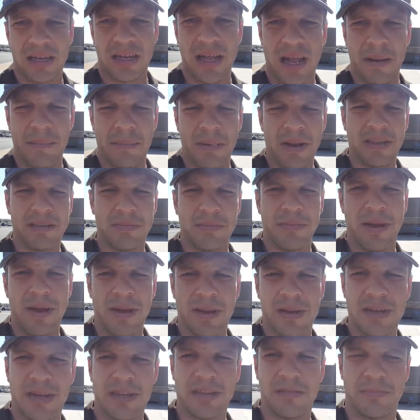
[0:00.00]
God bless
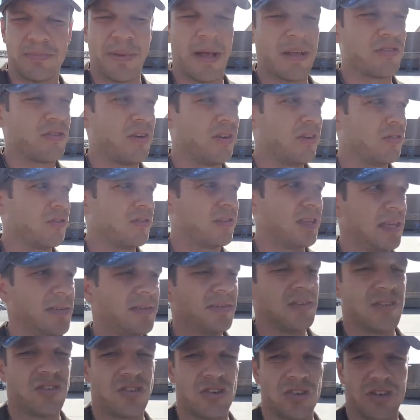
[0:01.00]
America. This Pastor Andrew
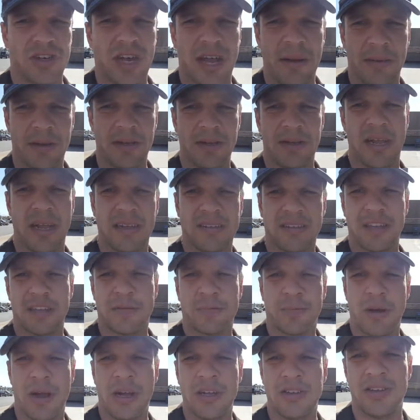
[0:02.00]
Stevens, Church Common Good
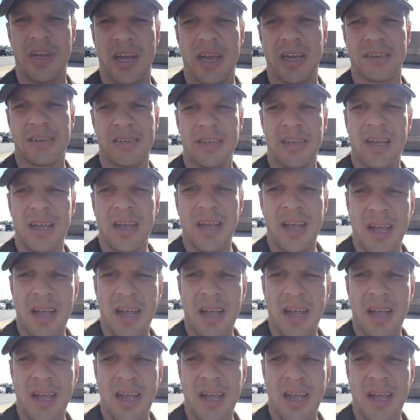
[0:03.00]
Exodus Project,